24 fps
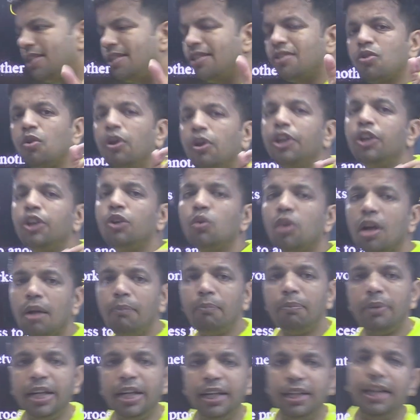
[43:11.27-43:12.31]
going to
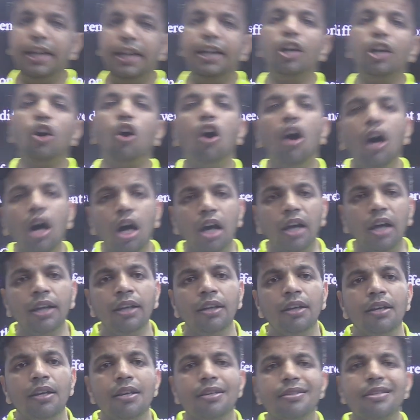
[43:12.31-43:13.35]
completed,
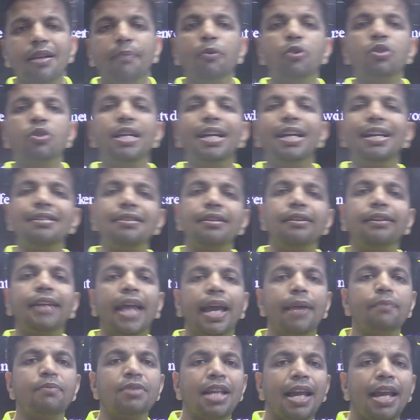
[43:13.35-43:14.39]
or suppose its
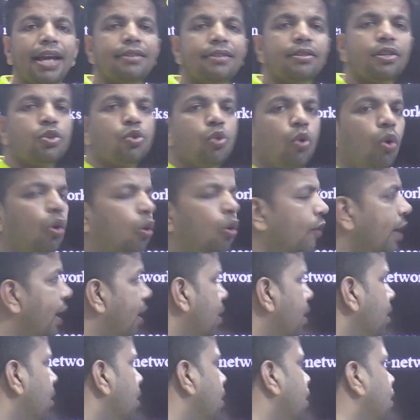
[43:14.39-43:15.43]
time slice is
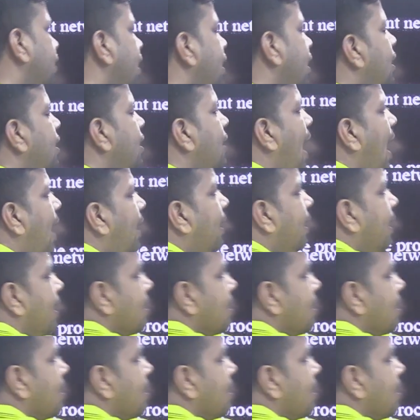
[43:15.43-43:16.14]
over, then in that case